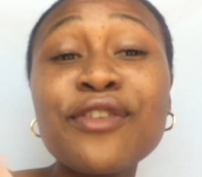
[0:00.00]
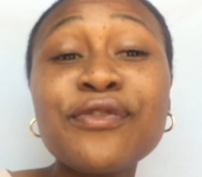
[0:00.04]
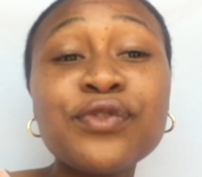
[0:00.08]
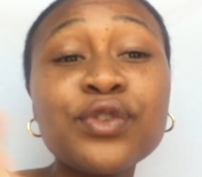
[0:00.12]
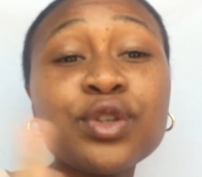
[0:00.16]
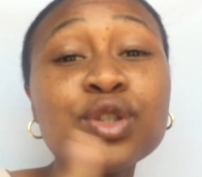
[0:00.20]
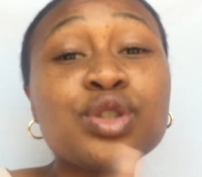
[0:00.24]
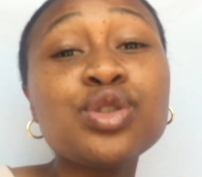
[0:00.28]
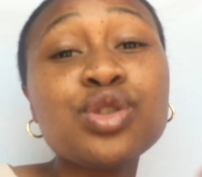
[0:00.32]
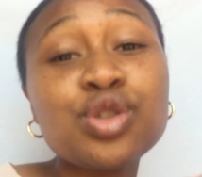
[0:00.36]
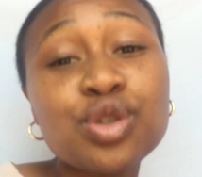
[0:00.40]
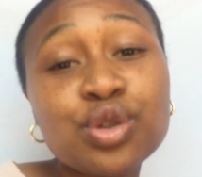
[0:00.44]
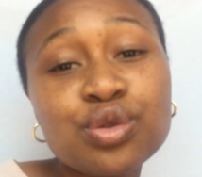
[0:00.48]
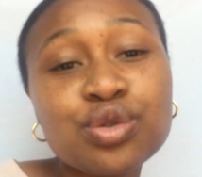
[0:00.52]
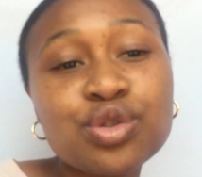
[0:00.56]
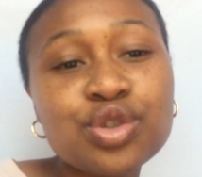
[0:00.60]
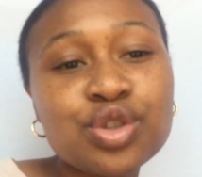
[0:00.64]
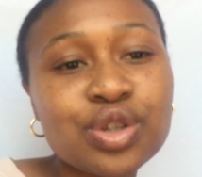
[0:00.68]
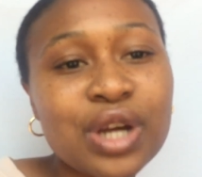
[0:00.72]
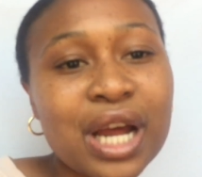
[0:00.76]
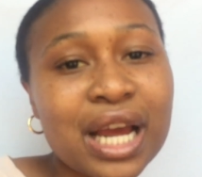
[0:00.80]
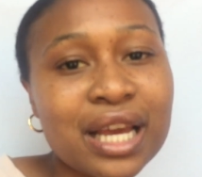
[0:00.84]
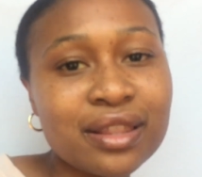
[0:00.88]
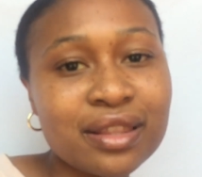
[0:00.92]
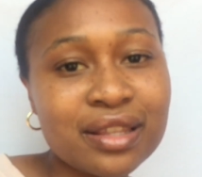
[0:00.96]
If you do
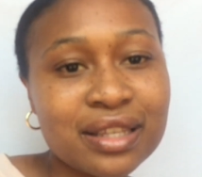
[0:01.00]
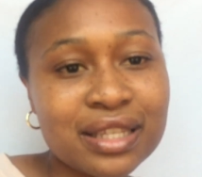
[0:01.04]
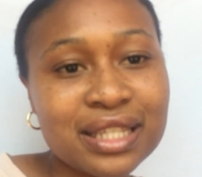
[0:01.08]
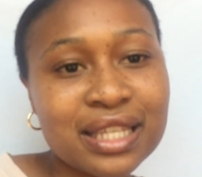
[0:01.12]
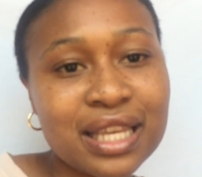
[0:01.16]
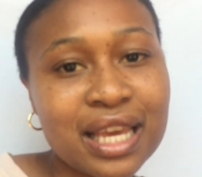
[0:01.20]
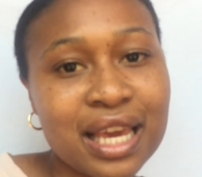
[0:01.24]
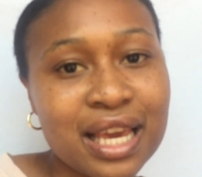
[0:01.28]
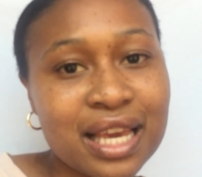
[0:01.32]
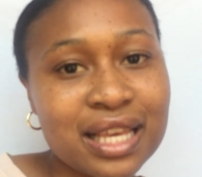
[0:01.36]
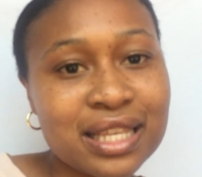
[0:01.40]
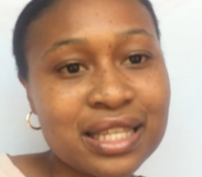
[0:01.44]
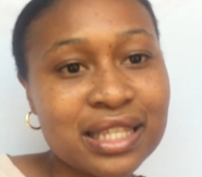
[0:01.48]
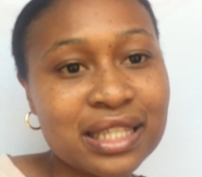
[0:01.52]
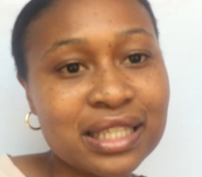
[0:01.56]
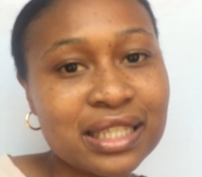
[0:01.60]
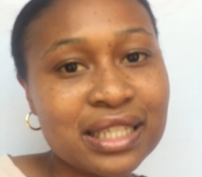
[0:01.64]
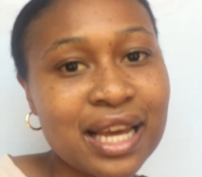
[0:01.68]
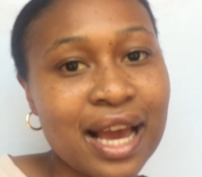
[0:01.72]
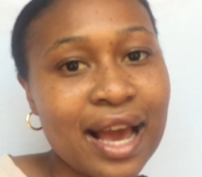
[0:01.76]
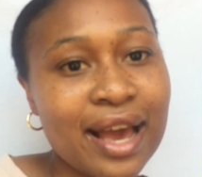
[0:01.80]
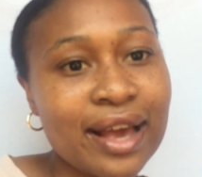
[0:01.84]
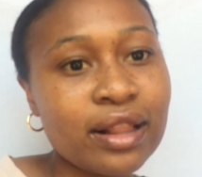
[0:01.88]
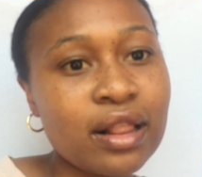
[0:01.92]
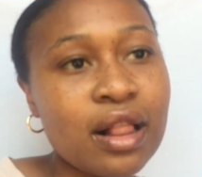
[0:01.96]
try this
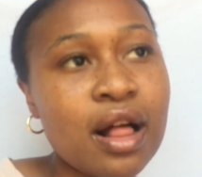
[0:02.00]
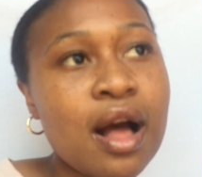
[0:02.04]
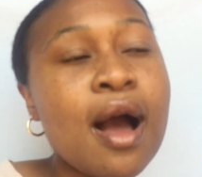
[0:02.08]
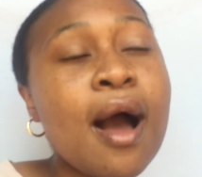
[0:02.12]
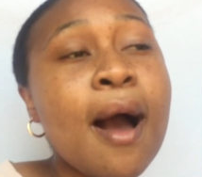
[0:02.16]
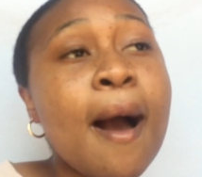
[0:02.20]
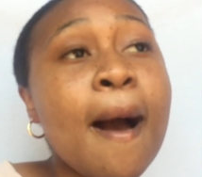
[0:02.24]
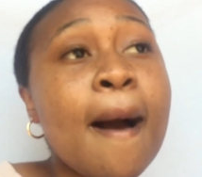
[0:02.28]
hairstyle,